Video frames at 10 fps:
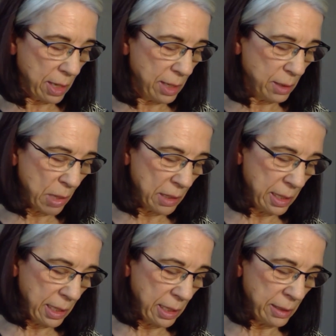unmet
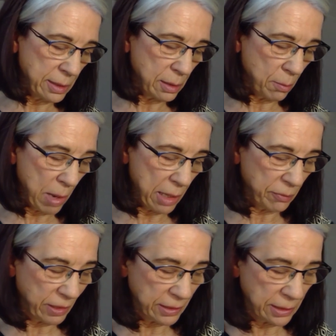needs
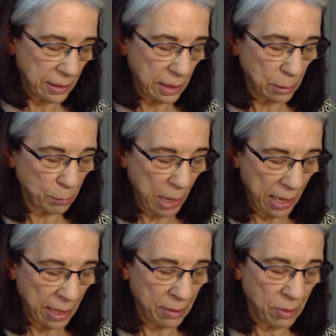manifested as
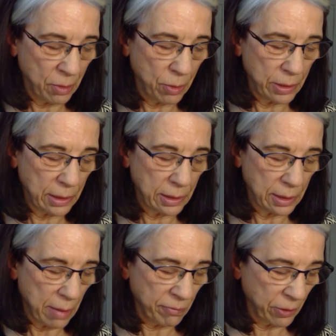pain or
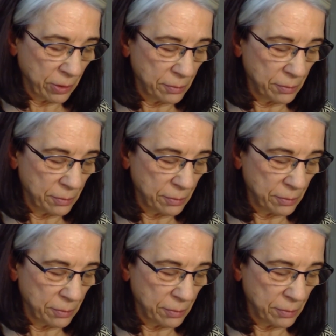discomfort.